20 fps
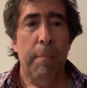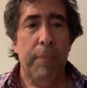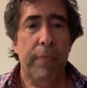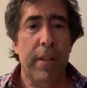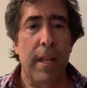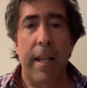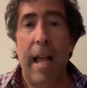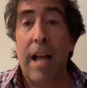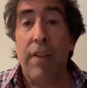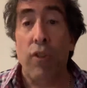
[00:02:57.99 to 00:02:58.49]

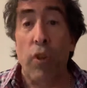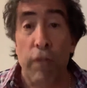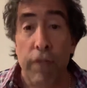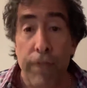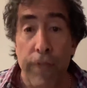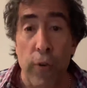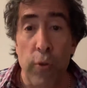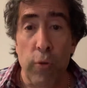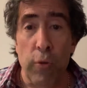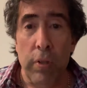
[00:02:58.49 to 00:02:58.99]
They had no
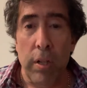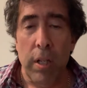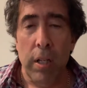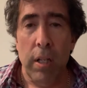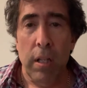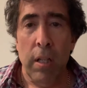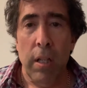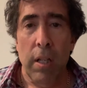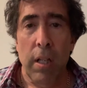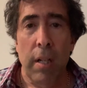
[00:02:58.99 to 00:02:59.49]
food.
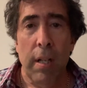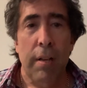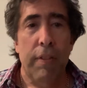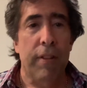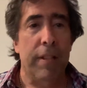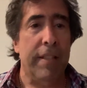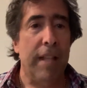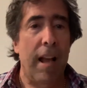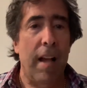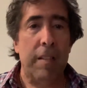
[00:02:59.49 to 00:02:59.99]
The
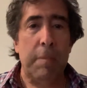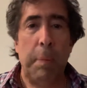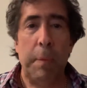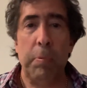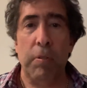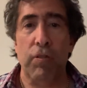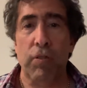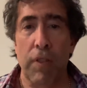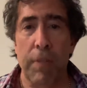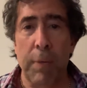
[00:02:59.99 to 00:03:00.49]

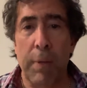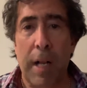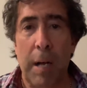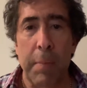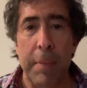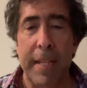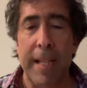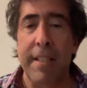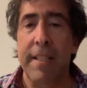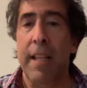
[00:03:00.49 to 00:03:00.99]
townspeople saw them
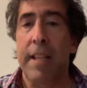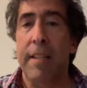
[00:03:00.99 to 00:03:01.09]
coming in. The